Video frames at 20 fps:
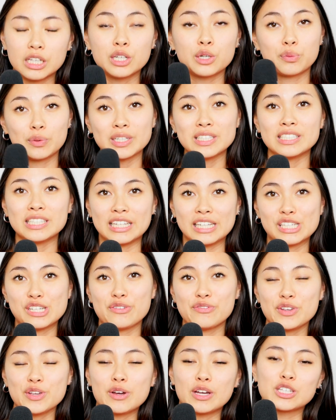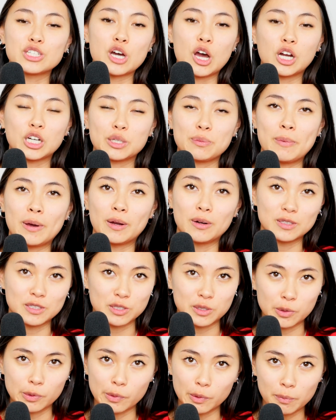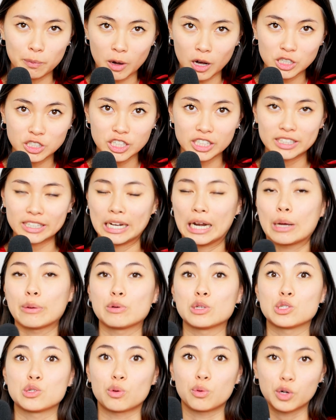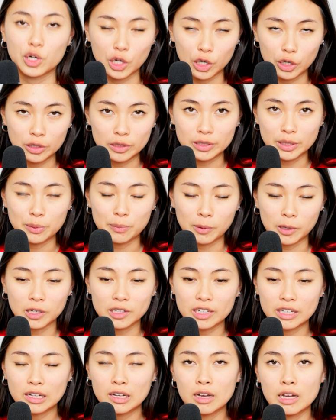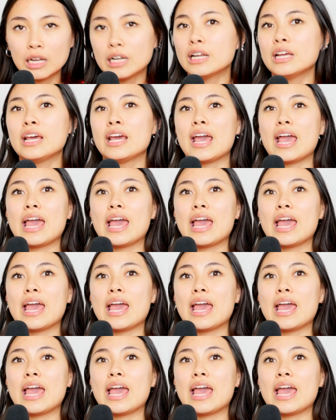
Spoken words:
In a recent interview, I talked about a SQL project that I was currently working on,